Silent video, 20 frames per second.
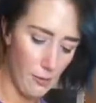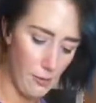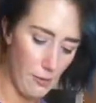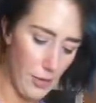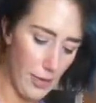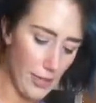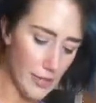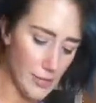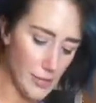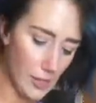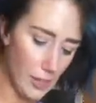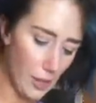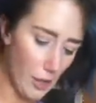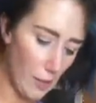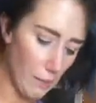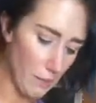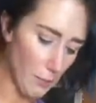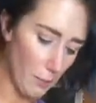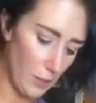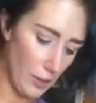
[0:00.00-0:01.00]
mix it
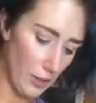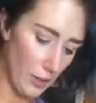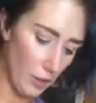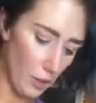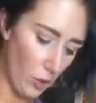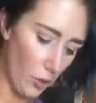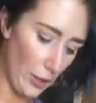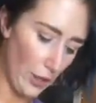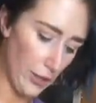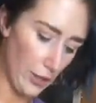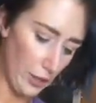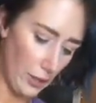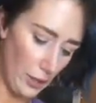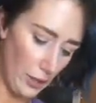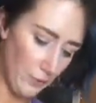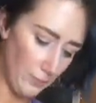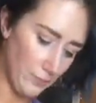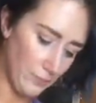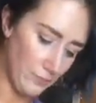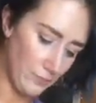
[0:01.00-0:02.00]
up real
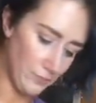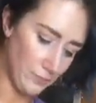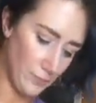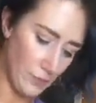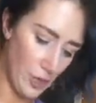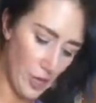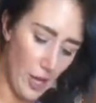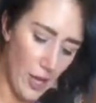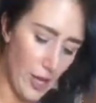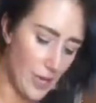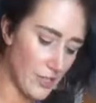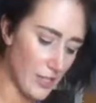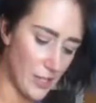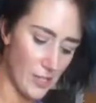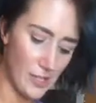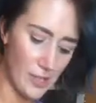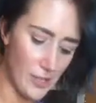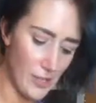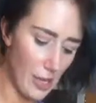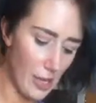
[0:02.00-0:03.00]
quickly. It
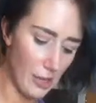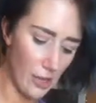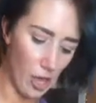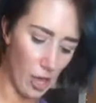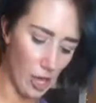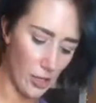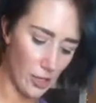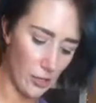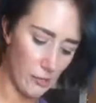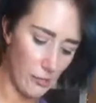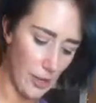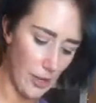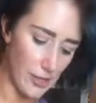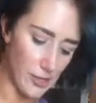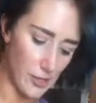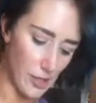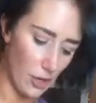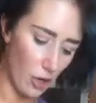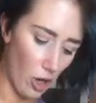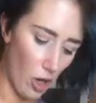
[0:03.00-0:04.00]
doesn't take long to
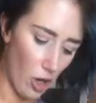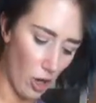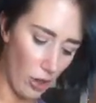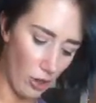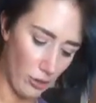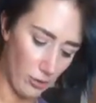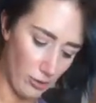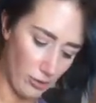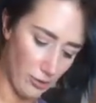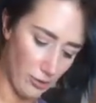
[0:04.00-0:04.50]
mix at all.